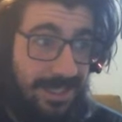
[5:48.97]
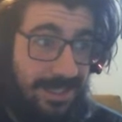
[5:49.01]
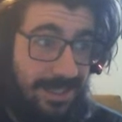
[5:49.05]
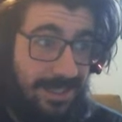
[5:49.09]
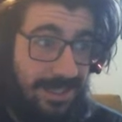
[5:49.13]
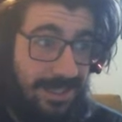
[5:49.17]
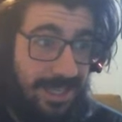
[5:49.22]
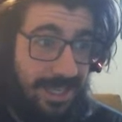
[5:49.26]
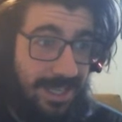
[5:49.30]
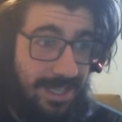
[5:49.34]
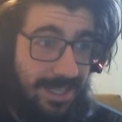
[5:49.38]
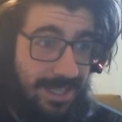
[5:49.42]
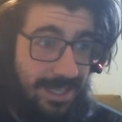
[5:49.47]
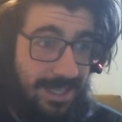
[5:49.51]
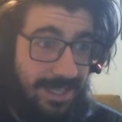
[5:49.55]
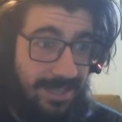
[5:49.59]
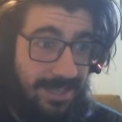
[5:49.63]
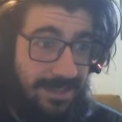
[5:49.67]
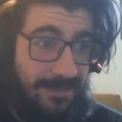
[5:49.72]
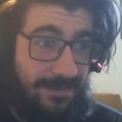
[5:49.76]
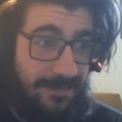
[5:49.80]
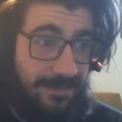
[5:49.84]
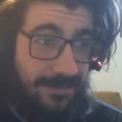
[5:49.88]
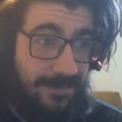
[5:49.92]
like
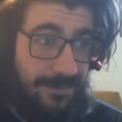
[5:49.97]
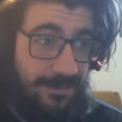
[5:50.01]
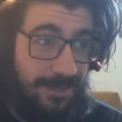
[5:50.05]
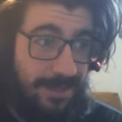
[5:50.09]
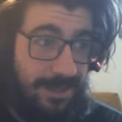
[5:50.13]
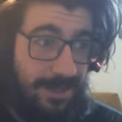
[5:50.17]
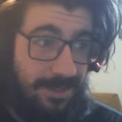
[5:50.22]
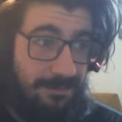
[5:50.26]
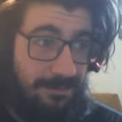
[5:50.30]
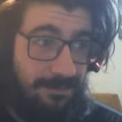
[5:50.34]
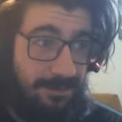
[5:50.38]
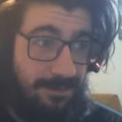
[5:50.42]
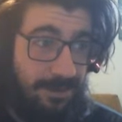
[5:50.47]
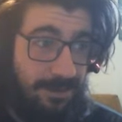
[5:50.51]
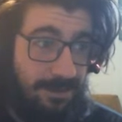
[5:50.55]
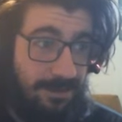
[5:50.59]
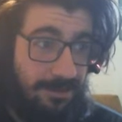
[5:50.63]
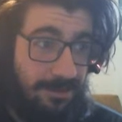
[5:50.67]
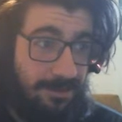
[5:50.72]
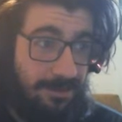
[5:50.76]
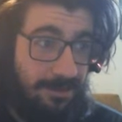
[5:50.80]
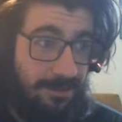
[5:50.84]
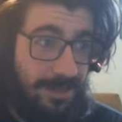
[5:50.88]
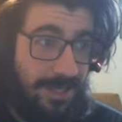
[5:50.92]

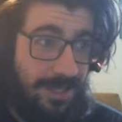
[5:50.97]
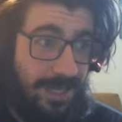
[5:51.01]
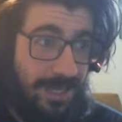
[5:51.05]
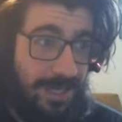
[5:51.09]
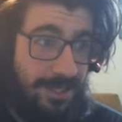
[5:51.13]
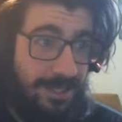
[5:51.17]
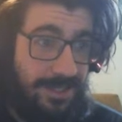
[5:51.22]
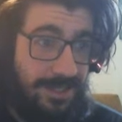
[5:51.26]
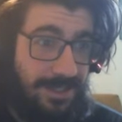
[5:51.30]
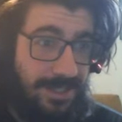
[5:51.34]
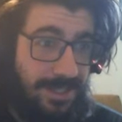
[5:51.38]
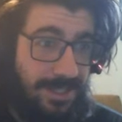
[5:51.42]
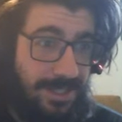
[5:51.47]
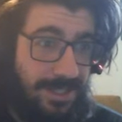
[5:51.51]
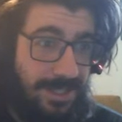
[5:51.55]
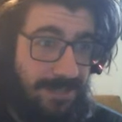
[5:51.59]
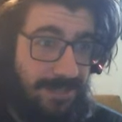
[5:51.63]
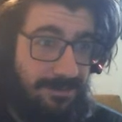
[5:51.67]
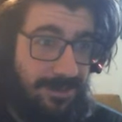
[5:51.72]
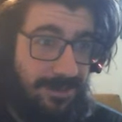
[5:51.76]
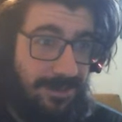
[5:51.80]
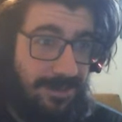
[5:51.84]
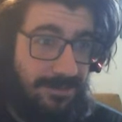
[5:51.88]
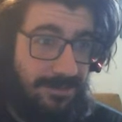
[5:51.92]
recruitment agency I
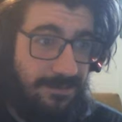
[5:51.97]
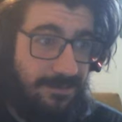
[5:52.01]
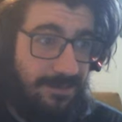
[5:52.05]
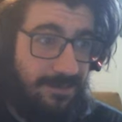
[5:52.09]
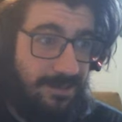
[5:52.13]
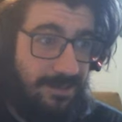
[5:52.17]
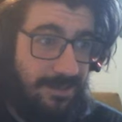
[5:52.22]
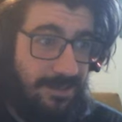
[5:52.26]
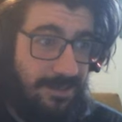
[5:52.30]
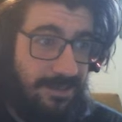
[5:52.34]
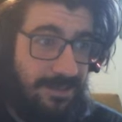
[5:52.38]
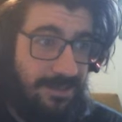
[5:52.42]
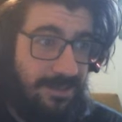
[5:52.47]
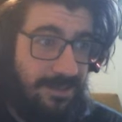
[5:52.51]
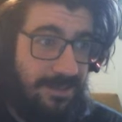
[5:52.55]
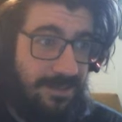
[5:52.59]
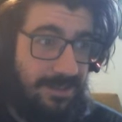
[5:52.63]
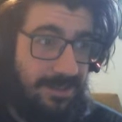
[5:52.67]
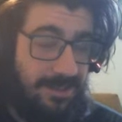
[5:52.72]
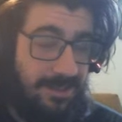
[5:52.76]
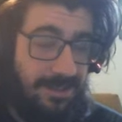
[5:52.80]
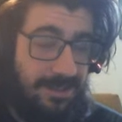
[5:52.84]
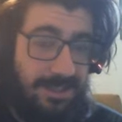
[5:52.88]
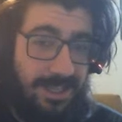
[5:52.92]
work for,
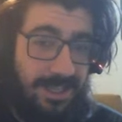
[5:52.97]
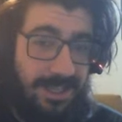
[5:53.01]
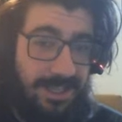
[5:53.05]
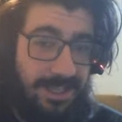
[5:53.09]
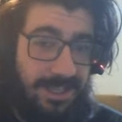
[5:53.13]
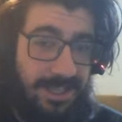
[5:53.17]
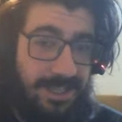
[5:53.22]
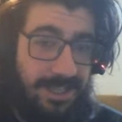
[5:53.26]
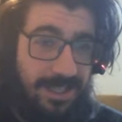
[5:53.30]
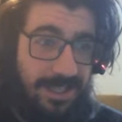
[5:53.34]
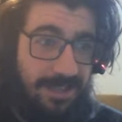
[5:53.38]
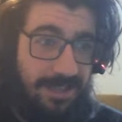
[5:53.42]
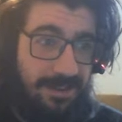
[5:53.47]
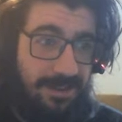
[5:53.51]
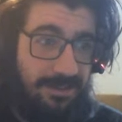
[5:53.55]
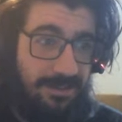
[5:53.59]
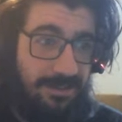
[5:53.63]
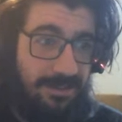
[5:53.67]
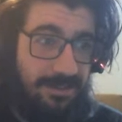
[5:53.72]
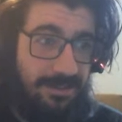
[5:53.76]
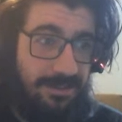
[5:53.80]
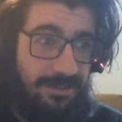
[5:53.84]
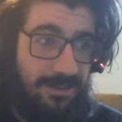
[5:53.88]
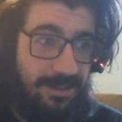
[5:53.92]
they're like a
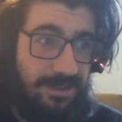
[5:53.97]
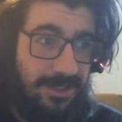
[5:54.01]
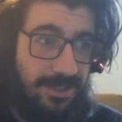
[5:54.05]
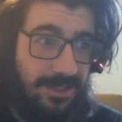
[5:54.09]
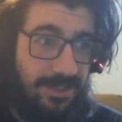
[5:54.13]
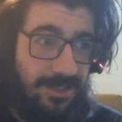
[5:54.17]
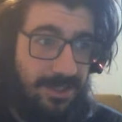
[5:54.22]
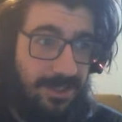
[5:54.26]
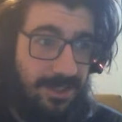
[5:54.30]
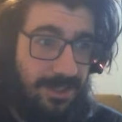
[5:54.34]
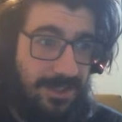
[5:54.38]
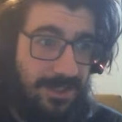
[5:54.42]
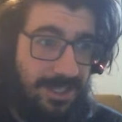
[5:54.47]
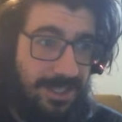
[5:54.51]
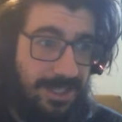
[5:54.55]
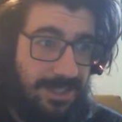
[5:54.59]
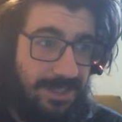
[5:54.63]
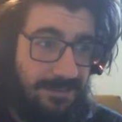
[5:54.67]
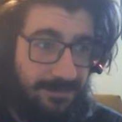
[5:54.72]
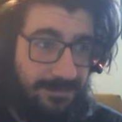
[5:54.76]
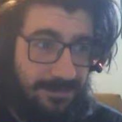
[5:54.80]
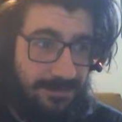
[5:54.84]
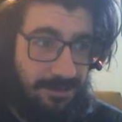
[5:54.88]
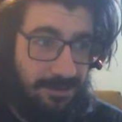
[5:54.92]

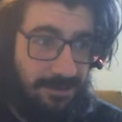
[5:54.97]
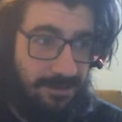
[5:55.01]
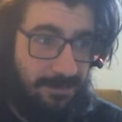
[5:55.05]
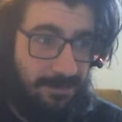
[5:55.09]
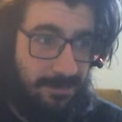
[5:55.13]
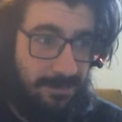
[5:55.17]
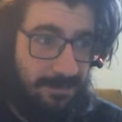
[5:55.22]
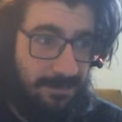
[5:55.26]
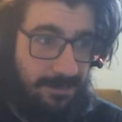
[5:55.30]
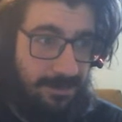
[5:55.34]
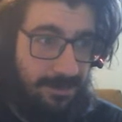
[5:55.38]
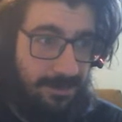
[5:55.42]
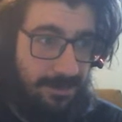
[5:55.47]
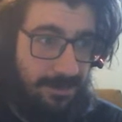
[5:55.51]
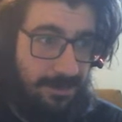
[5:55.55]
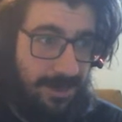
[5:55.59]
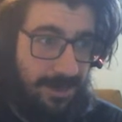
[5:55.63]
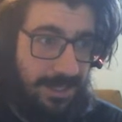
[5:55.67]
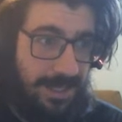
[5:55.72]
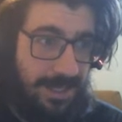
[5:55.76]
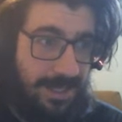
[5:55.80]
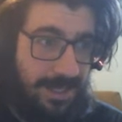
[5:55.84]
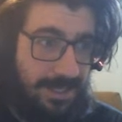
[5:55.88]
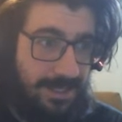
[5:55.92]
consulting firm, I
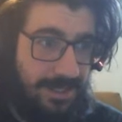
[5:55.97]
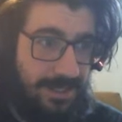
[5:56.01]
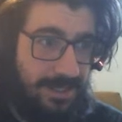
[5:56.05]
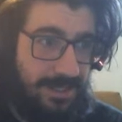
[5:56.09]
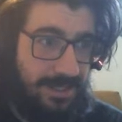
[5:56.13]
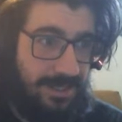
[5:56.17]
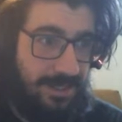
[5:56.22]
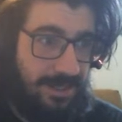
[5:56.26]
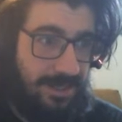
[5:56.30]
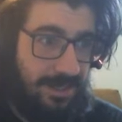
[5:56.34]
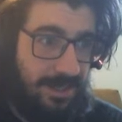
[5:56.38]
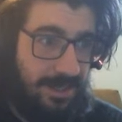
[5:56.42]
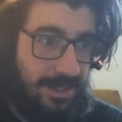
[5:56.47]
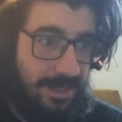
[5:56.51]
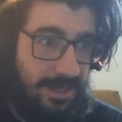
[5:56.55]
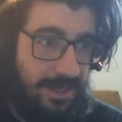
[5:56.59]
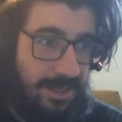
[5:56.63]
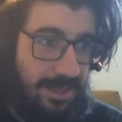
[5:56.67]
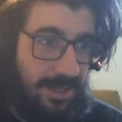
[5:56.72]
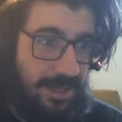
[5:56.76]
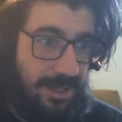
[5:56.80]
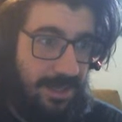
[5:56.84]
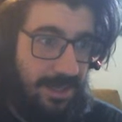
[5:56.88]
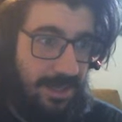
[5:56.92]
guess
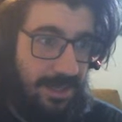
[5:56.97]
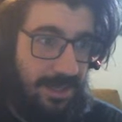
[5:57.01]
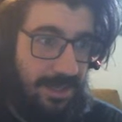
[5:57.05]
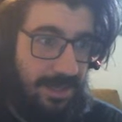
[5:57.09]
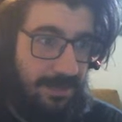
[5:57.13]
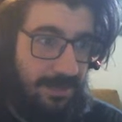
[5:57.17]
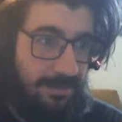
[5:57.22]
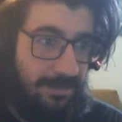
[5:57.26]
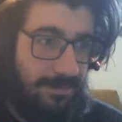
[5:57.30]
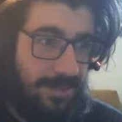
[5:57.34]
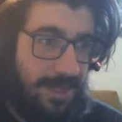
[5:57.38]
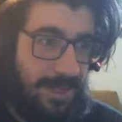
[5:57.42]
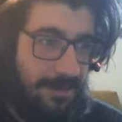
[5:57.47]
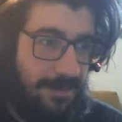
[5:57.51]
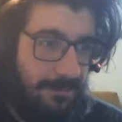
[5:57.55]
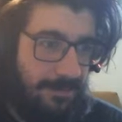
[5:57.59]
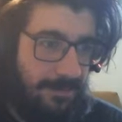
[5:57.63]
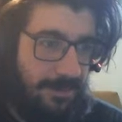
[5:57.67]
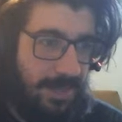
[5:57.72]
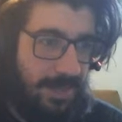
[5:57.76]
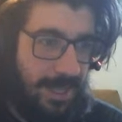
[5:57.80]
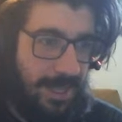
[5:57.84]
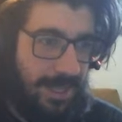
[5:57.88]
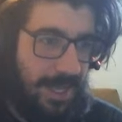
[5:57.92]
um, they
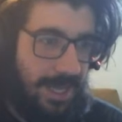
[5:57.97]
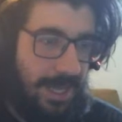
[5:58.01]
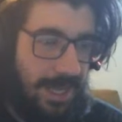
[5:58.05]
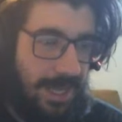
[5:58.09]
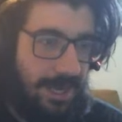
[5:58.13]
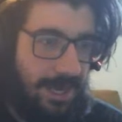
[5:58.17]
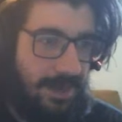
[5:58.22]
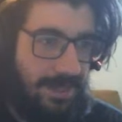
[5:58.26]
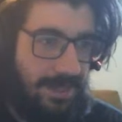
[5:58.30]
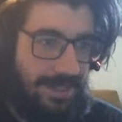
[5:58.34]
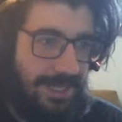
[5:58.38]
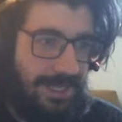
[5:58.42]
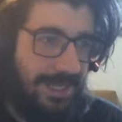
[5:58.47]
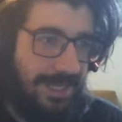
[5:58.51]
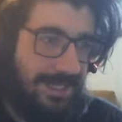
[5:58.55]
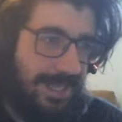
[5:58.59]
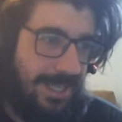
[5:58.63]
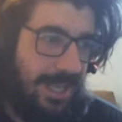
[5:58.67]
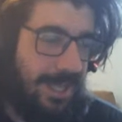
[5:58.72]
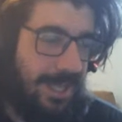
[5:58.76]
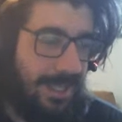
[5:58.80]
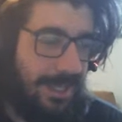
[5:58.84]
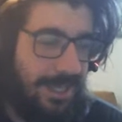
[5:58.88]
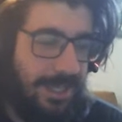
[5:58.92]
like hire it's like a
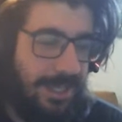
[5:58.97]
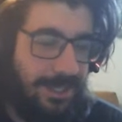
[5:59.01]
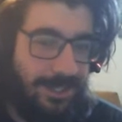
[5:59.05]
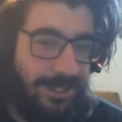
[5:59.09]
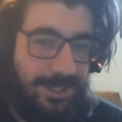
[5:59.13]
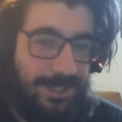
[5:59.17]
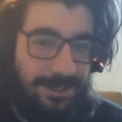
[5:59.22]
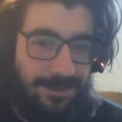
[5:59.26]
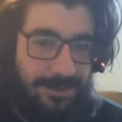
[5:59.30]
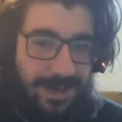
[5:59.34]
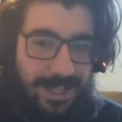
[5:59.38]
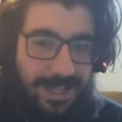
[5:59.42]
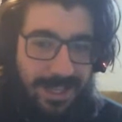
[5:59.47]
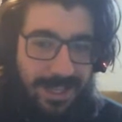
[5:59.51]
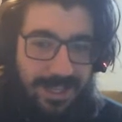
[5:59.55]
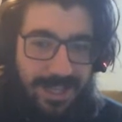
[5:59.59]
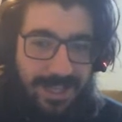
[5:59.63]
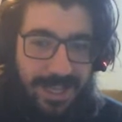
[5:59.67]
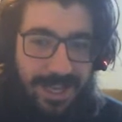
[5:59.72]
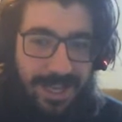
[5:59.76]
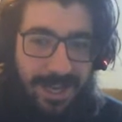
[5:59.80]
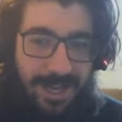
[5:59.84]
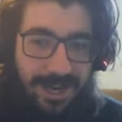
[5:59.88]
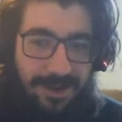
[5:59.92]
talent agency right like they
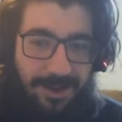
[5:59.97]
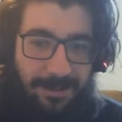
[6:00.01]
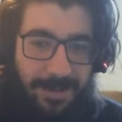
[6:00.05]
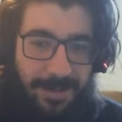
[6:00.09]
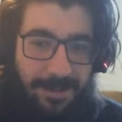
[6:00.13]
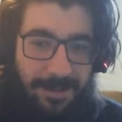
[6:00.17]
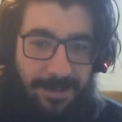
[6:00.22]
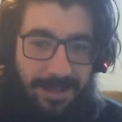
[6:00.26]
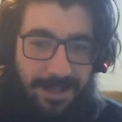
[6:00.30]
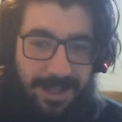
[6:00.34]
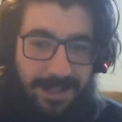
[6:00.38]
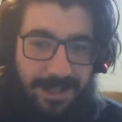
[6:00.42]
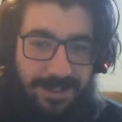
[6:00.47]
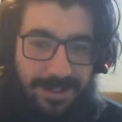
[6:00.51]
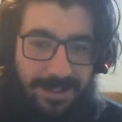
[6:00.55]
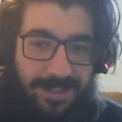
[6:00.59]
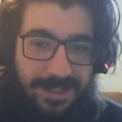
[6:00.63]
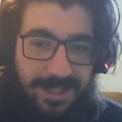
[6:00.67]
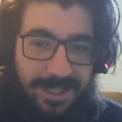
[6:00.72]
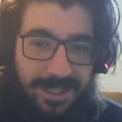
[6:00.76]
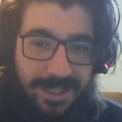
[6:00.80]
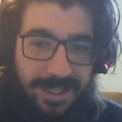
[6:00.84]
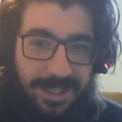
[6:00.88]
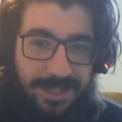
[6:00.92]
hire people out and
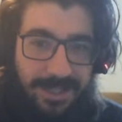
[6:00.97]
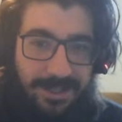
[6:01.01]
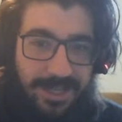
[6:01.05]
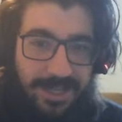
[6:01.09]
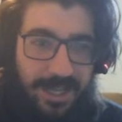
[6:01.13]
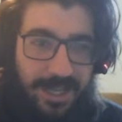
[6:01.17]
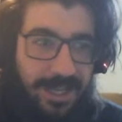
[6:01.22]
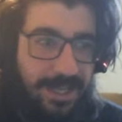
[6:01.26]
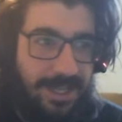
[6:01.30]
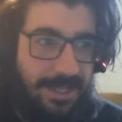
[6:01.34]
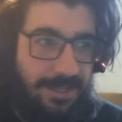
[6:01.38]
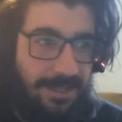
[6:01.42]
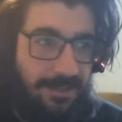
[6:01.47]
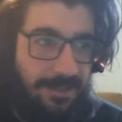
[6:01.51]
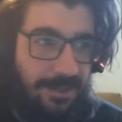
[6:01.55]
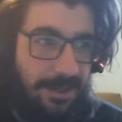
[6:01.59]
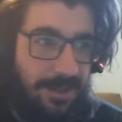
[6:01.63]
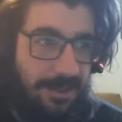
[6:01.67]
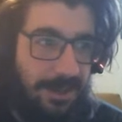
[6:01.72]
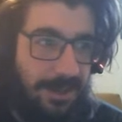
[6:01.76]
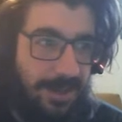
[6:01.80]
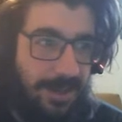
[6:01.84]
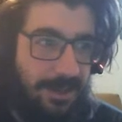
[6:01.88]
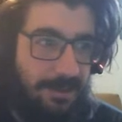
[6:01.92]
say like okay you go
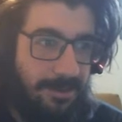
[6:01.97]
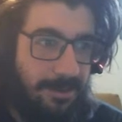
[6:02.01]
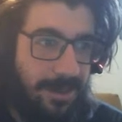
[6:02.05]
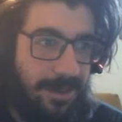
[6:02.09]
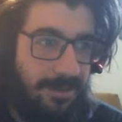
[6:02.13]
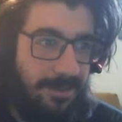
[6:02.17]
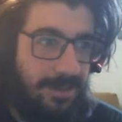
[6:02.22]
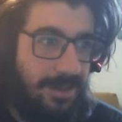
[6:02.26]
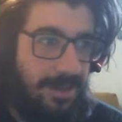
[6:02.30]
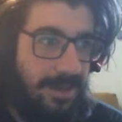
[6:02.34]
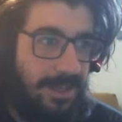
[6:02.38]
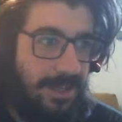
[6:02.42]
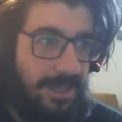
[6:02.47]
here or whatever